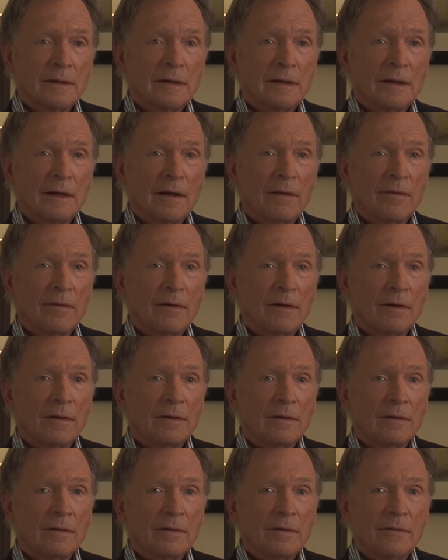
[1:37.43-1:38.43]
And I thought,
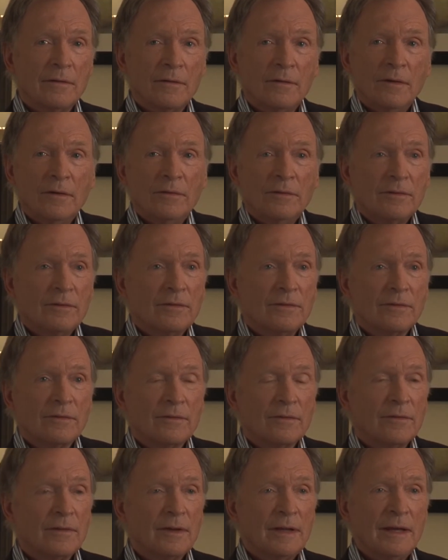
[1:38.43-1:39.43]
this is
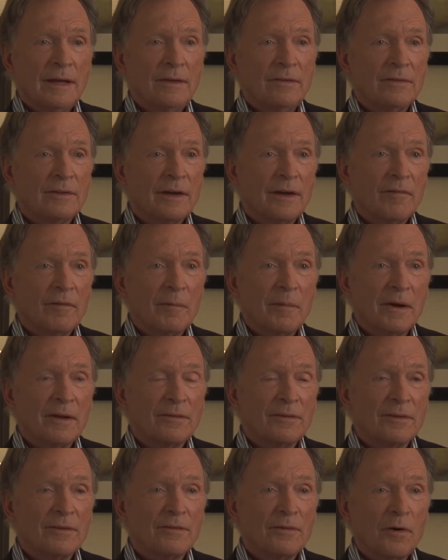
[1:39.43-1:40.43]
easy. Everybody
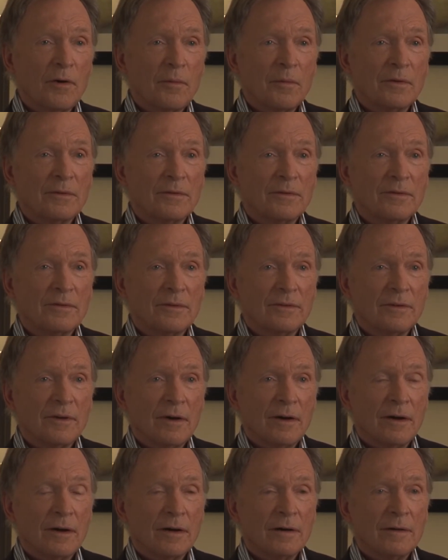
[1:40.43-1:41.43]
said show business is
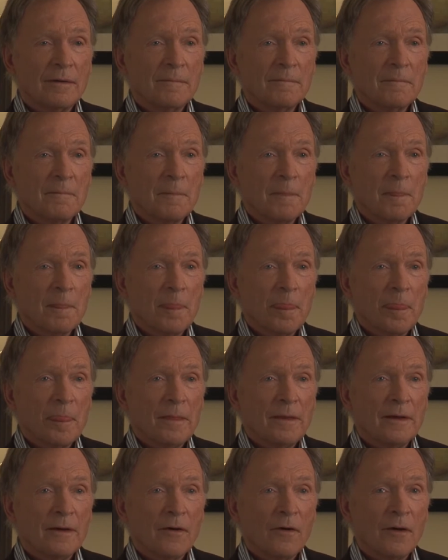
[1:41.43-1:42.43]
hard.
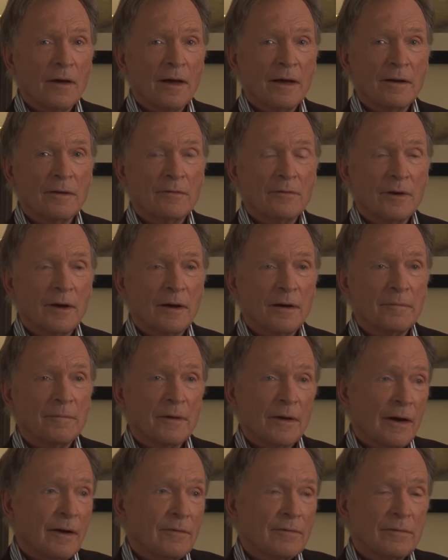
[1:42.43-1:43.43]
You go get a job,
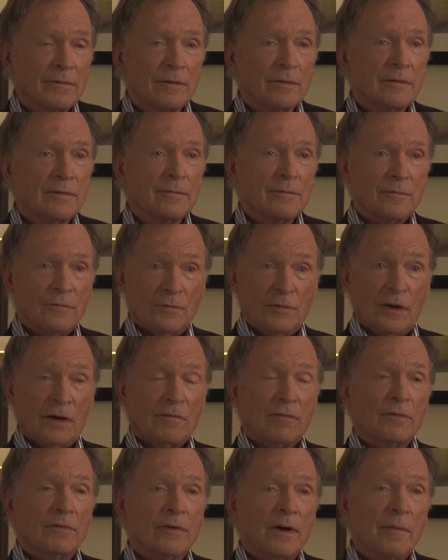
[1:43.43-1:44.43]
you ask, check
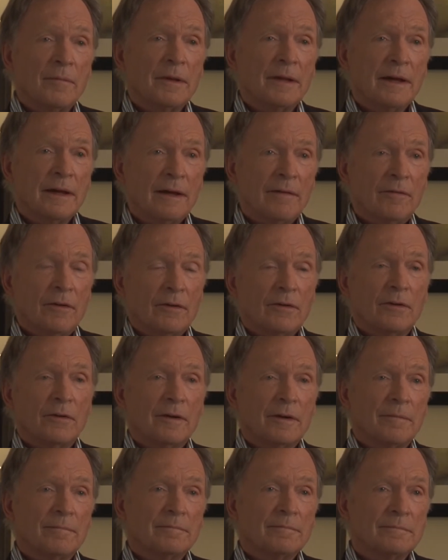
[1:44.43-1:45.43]
for a job, and they give it to
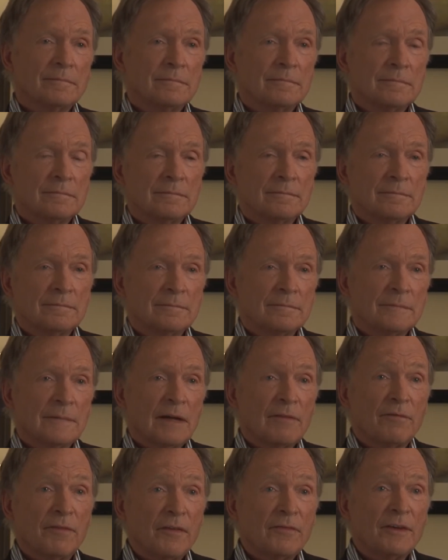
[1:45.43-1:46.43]
you.
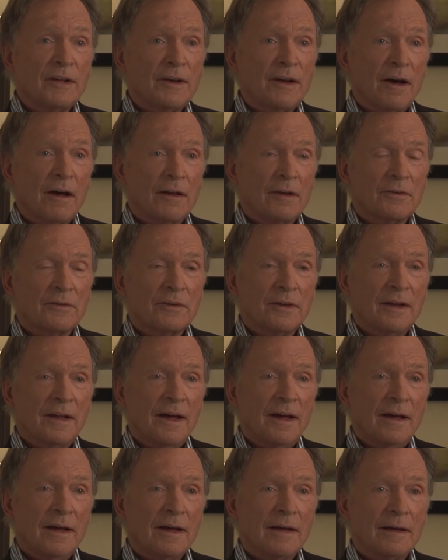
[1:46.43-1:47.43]
$50 a
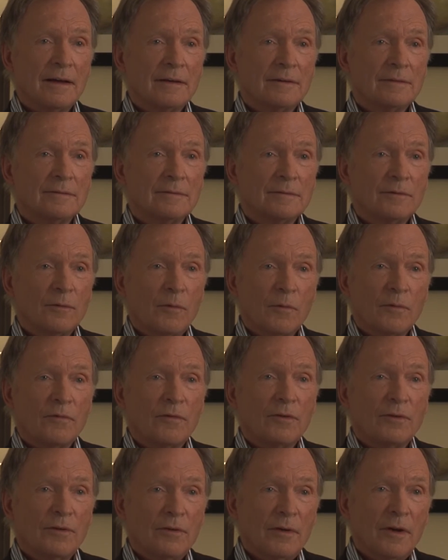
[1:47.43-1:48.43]
day
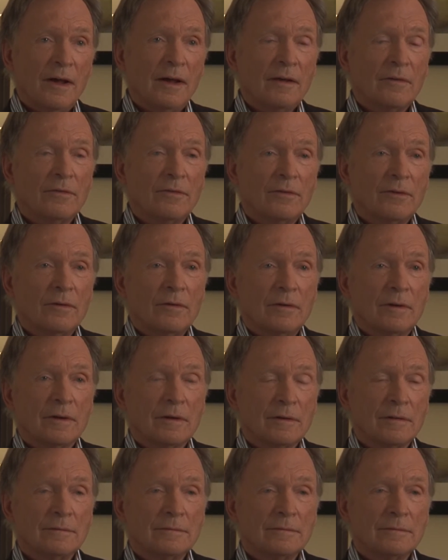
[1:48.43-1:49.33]
for two days shooting.